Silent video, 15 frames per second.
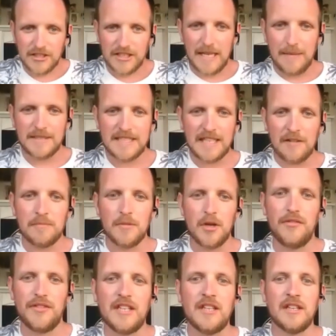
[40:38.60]
Keep yourself
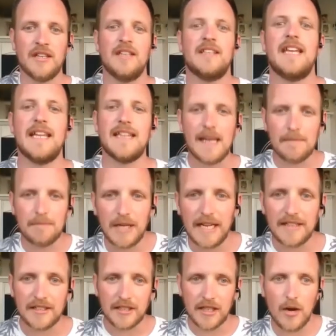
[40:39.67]
moving, get that
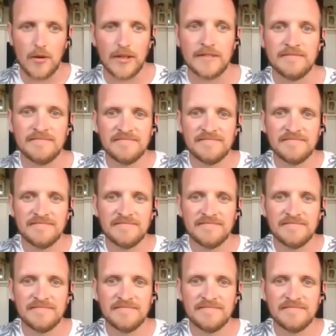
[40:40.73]
breathing going.